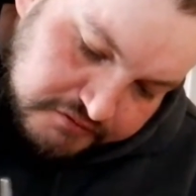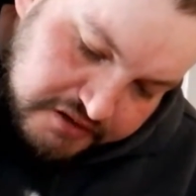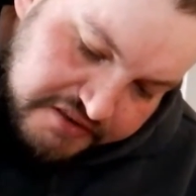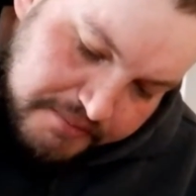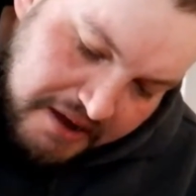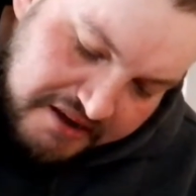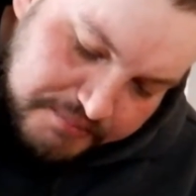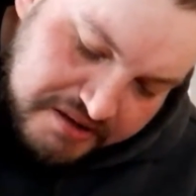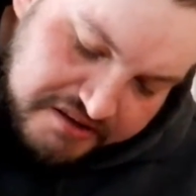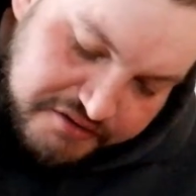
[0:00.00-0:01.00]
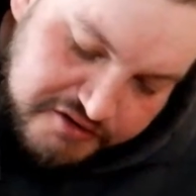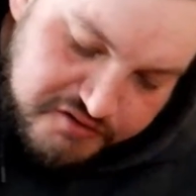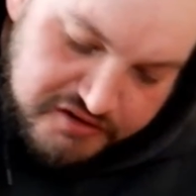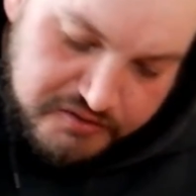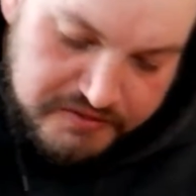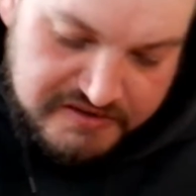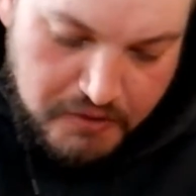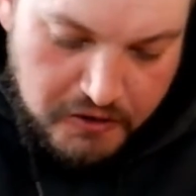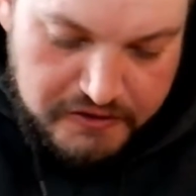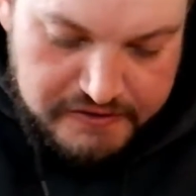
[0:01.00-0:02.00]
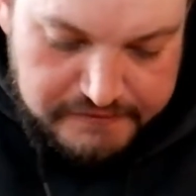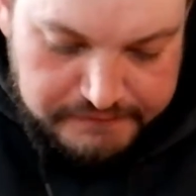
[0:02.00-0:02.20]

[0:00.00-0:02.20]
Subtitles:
In the back meat. Those are a little bit smaller.